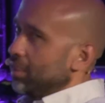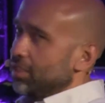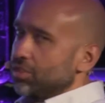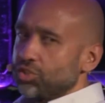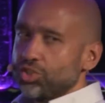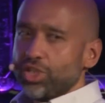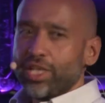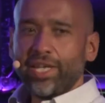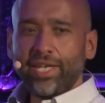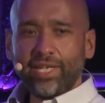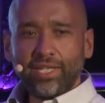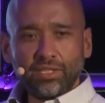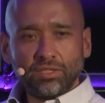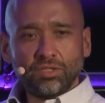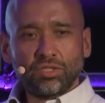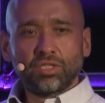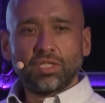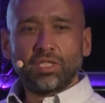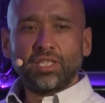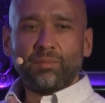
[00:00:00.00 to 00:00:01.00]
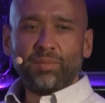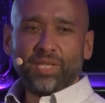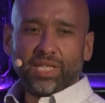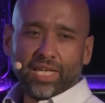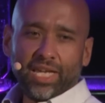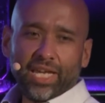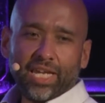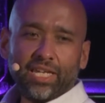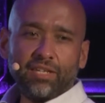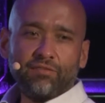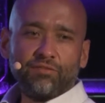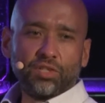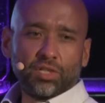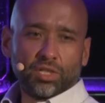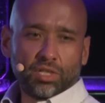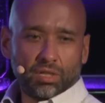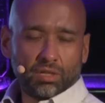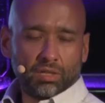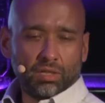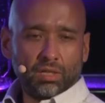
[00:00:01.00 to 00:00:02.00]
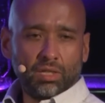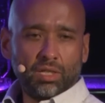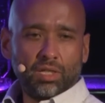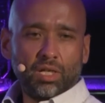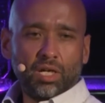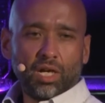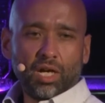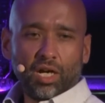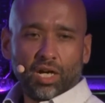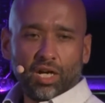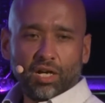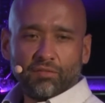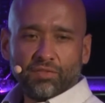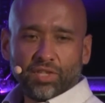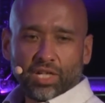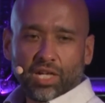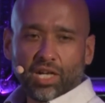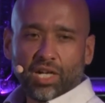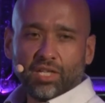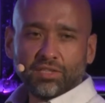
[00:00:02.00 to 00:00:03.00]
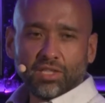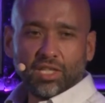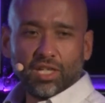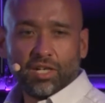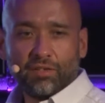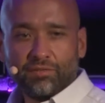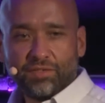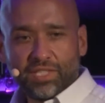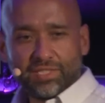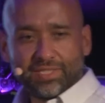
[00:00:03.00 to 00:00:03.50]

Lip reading: changed the behavior of the